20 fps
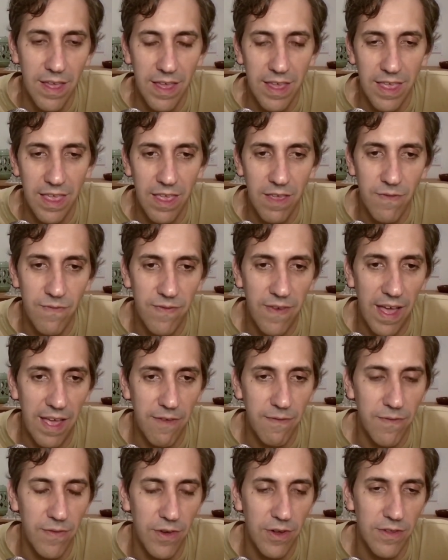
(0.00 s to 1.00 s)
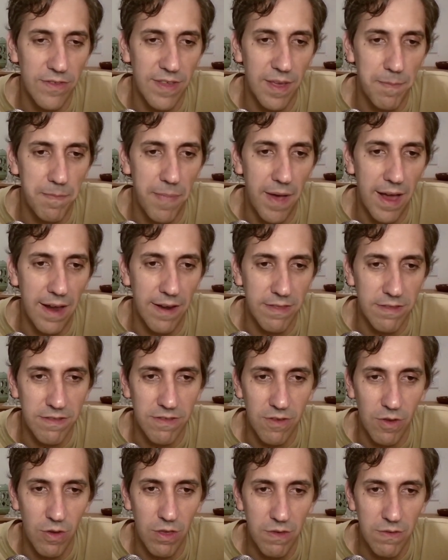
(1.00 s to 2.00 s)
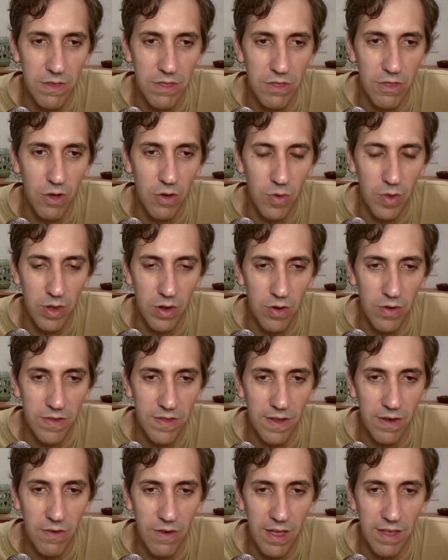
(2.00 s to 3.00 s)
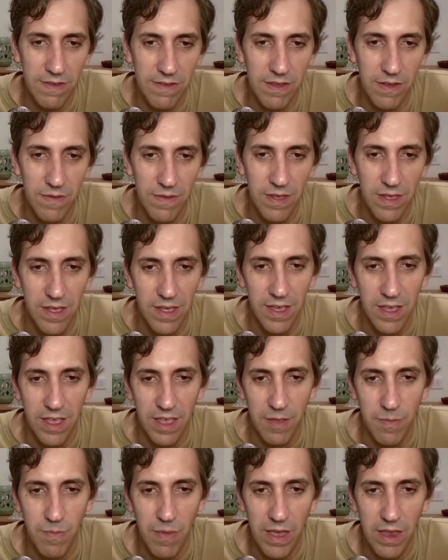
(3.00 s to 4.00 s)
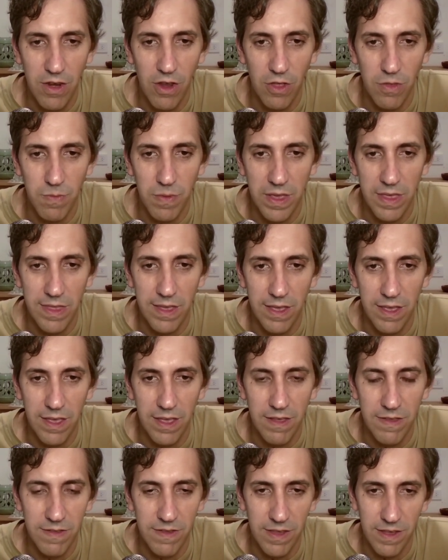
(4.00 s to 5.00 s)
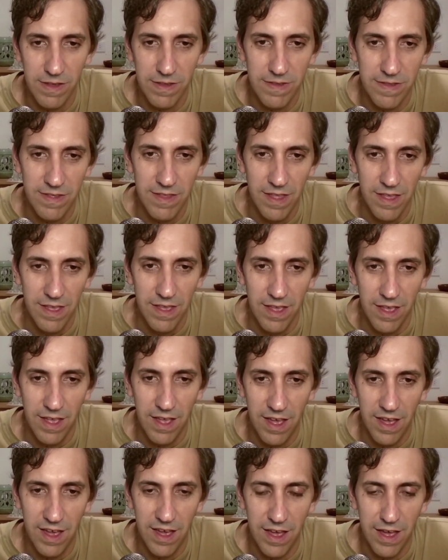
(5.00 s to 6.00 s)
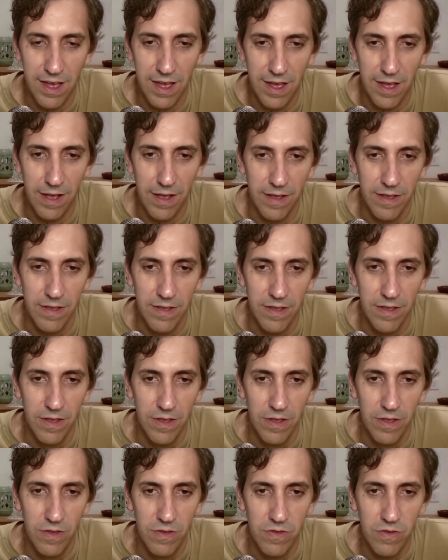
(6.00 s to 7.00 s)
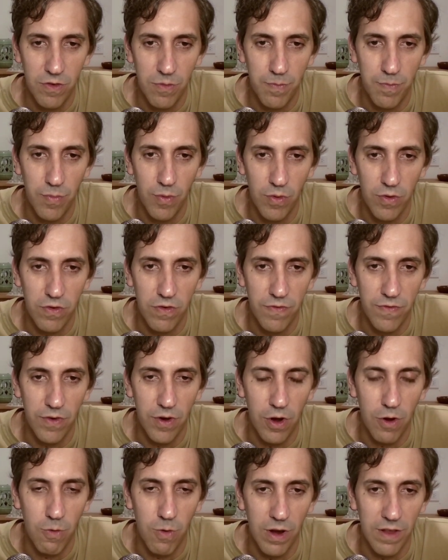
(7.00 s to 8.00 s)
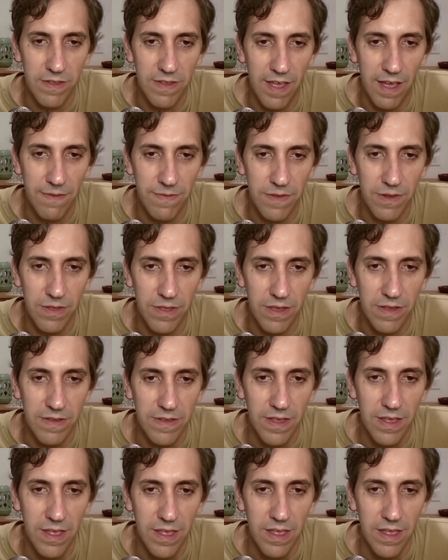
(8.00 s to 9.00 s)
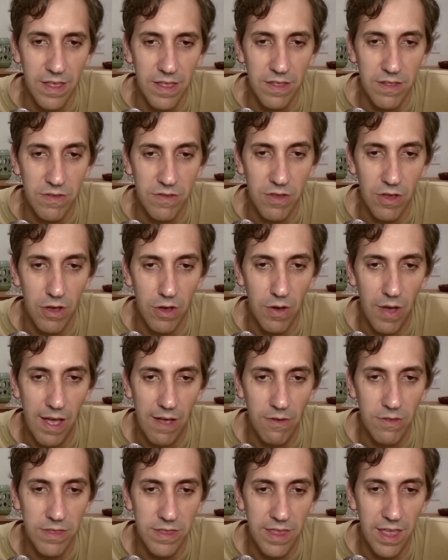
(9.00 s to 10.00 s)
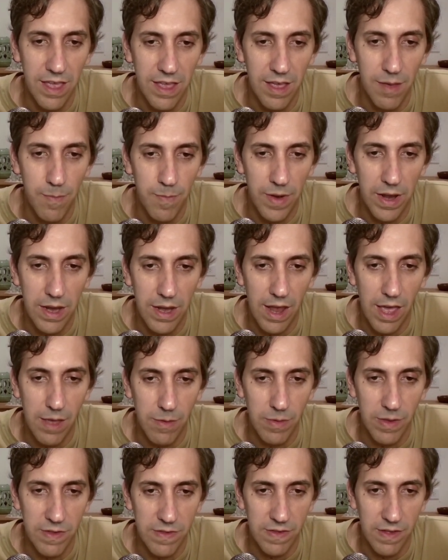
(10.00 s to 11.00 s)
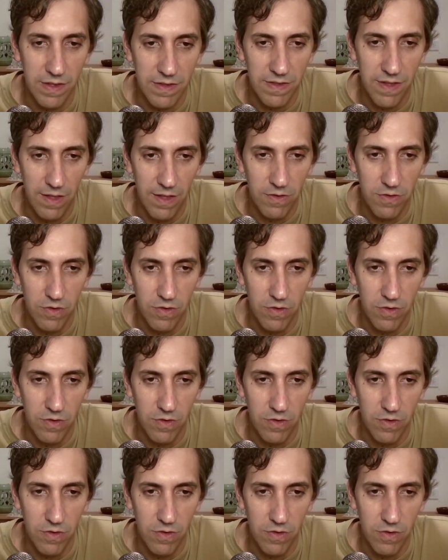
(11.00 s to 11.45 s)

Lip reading: E5 falls apart. So even though it looks aggressive, it may not be the easiest to push forwards after this. So I'll take and play knight b6. That